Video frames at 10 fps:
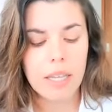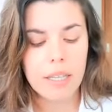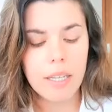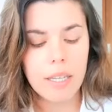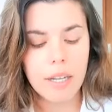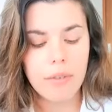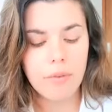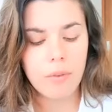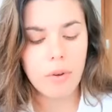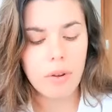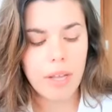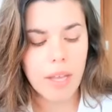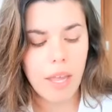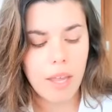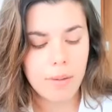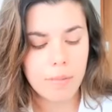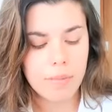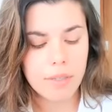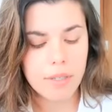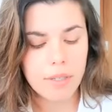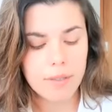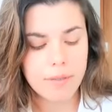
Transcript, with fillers: Leroy Ames,